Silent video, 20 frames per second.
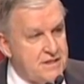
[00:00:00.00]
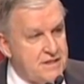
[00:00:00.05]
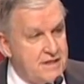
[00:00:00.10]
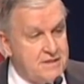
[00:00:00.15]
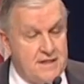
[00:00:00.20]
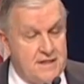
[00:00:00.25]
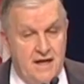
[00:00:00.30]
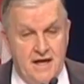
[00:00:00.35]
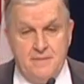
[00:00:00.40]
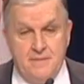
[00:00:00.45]

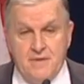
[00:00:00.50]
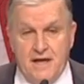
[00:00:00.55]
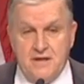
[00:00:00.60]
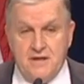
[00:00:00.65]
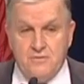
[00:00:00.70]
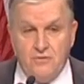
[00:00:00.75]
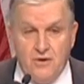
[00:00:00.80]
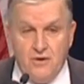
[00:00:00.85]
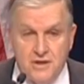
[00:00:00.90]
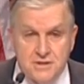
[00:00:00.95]
that time I
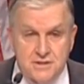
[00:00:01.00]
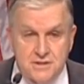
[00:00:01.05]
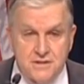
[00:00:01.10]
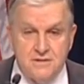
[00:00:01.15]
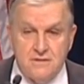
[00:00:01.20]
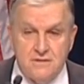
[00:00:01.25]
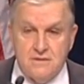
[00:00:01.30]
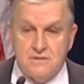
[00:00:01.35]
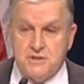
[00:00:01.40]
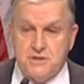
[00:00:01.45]
crossed
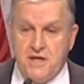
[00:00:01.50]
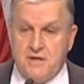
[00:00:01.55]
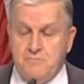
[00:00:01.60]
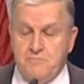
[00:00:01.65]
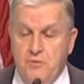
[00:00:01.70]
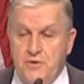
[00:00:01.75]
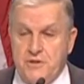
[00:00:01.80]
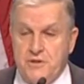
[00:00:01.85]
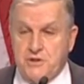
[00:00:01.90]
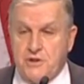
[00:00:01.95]

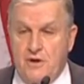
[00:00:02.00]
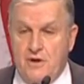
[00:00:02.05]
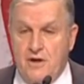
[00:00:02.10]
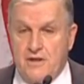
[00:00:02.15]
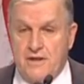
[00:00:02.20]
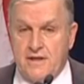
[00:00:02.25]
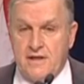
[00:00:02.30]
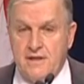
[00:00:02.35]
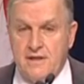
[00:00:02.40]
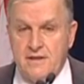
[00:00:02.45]
Checkpoint
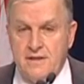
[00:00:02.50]
Charlie.